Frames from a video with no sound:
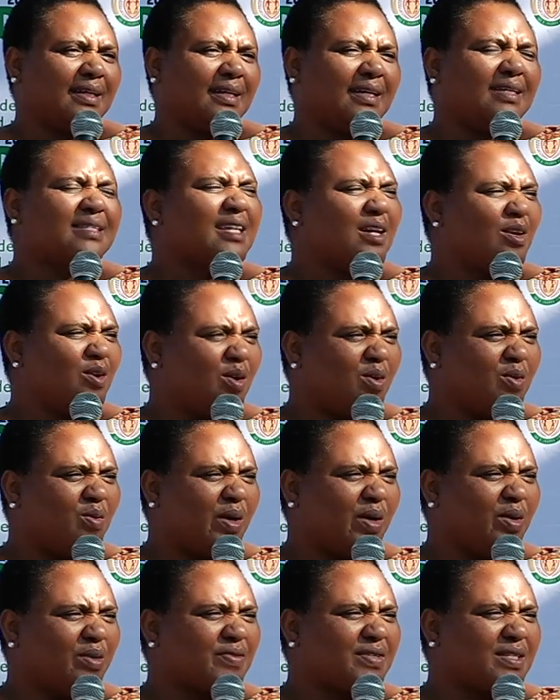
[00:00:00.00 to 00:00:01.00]
It's a long
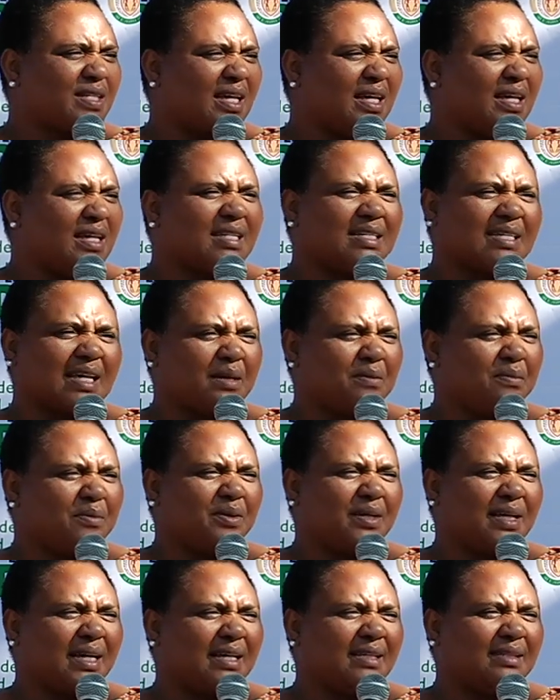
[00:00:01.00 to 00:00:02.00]
way of saying
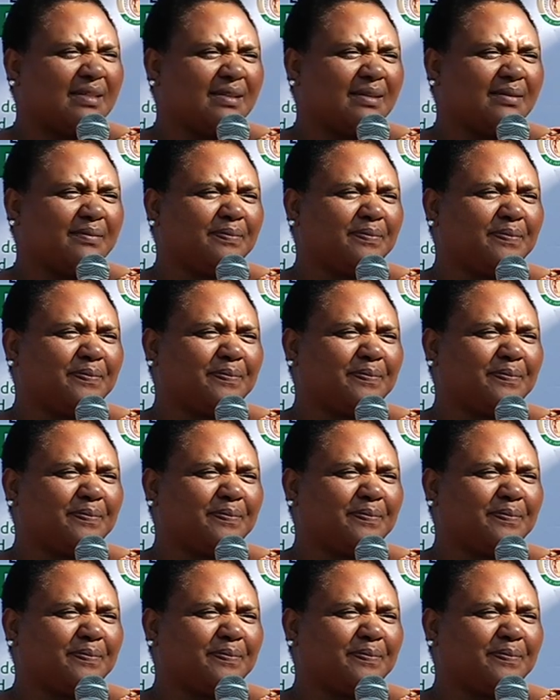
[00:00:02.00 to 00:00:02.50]
Sanbonani, ne?